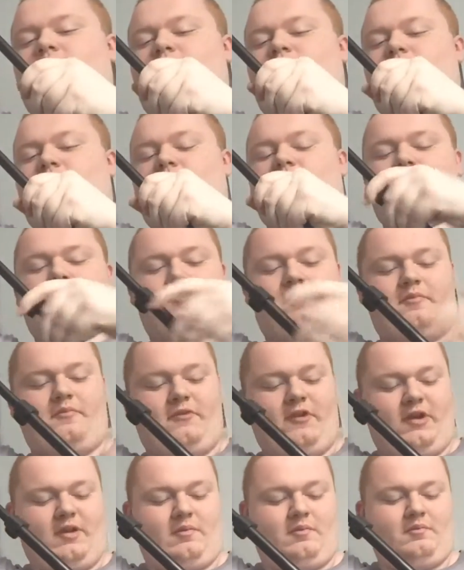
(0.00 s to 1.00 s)
Clamp.
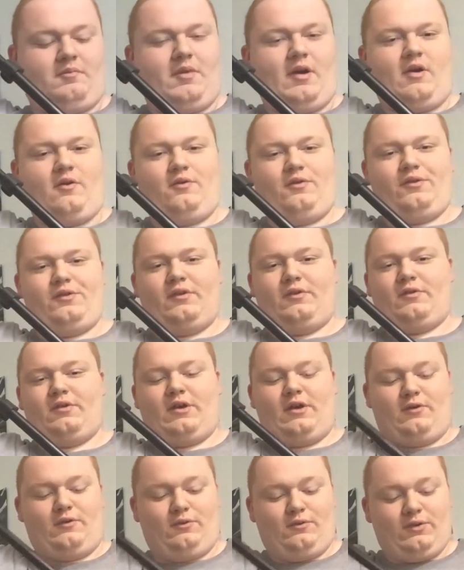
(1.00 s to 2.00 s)
Fucking pole still
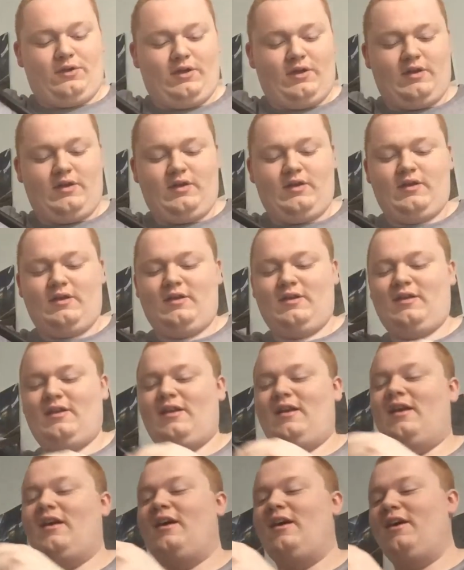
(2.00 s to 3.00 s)
cold.
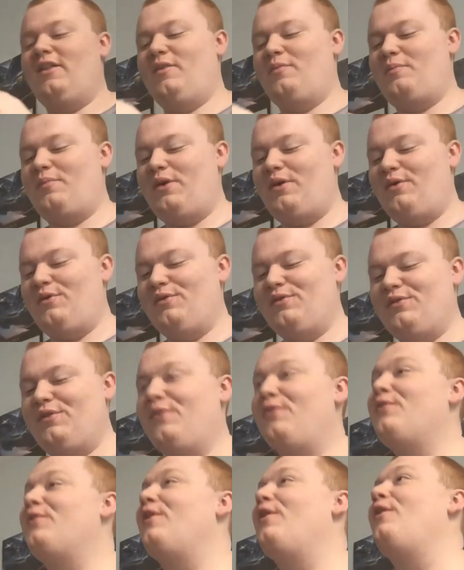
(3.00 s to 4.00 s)
Oh, the pole's still